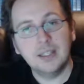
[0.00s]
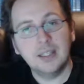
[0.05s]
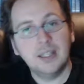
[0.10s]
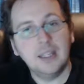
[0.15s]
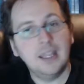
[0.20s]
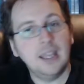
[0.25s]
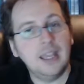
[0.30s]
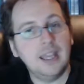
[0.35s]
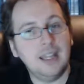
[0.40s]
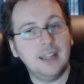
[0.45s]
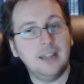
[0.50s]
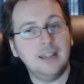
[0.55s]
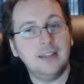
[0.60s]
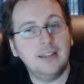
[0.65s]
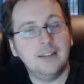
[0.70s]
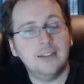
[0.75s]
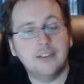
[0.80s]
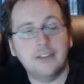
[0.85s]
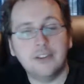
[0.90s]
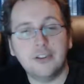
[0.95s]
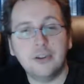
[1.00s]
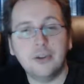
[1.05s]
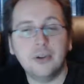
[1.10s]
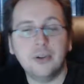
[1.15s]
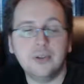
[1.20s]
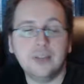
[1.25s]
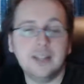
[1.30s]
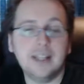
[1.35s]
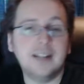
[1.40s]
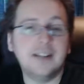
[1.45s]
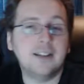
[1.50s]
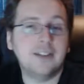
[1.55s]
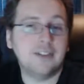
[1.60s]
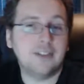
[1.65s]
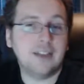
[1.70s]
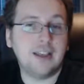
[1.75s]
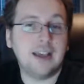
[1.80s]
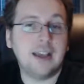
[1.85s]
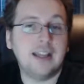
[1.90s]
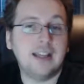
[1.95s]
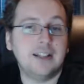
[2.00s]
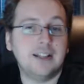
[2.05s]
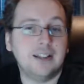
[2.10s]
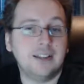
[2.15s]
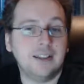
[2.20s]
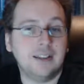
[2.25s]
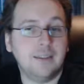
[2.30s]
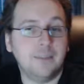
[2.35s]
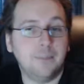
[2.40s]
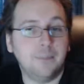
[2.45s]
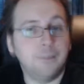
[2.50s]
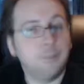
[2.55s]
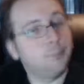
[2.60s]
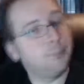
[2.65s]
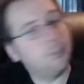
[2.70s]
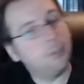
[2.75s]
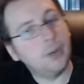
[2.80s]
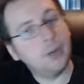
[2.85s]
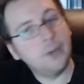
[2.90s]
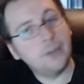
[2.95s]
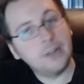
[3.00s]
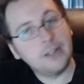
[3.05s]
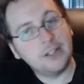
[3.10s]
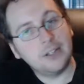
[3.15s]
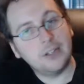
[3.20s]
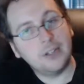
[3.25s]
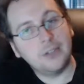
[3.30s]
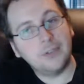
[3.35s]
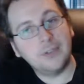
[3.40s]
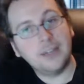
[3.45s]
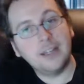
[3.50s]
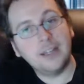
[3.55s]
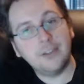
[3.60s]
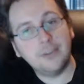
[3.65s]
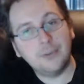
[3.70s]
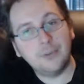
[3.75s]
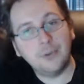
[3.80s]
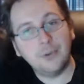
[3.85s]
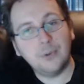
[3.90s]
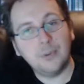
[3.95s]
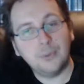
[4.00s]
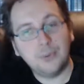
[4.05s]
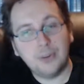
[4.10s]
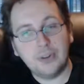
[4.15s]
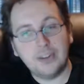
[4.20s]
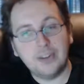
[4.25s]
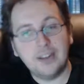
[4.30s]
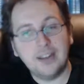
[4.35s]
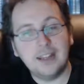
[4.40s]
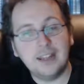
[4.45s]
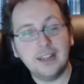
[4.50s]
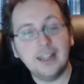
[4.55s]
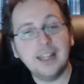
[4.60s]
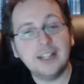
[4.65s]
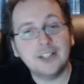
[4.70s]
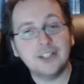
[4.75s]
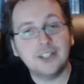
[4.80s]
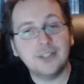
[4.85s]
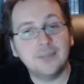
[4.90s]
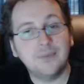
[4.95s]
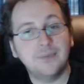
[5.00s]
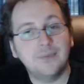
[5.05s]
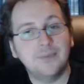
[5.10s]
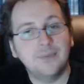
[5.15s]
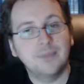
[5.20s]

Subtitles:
And so they decide to both enter the race for president election,